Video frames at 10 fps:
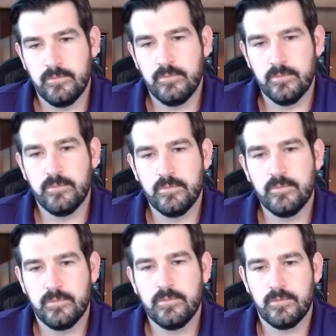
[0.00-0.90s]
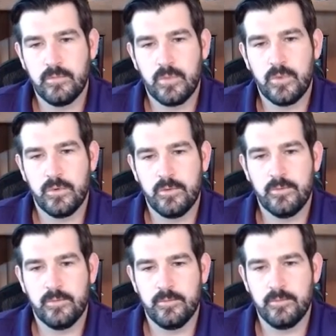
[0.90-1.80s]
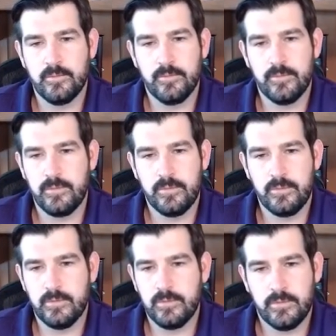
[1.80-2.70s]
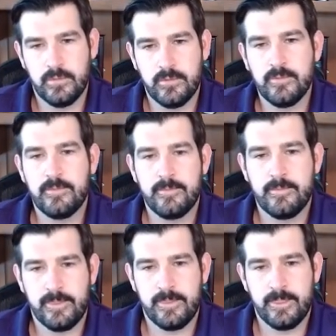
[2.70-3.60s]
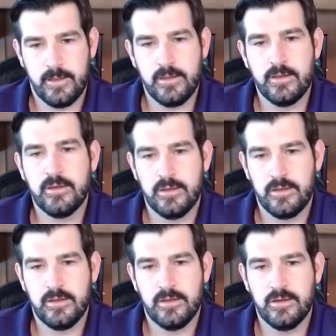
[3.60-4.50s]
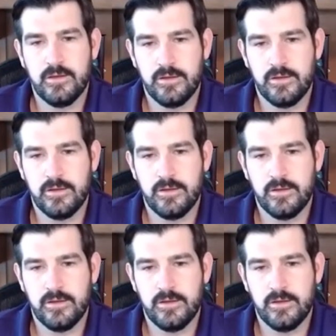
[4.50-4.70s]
[no speech]